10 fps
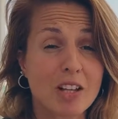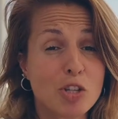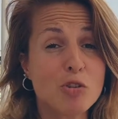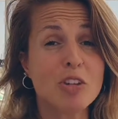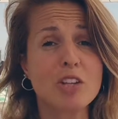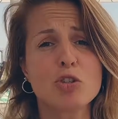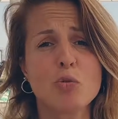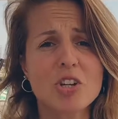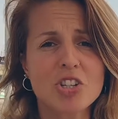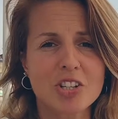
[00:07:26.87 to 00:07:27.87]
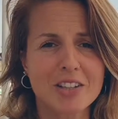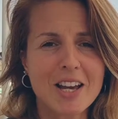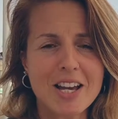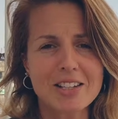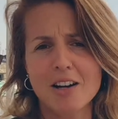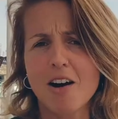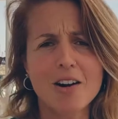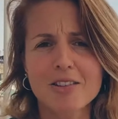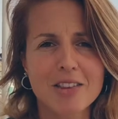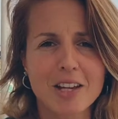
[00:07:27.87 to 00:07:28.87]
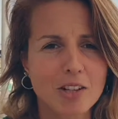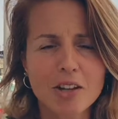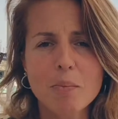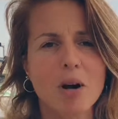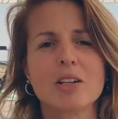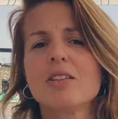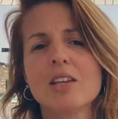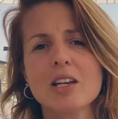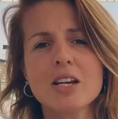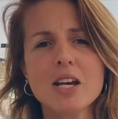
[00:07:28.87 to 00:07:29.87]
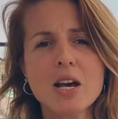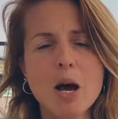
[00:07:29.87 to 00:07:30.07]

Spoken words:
And intuition is a heart thing, not a mind thing.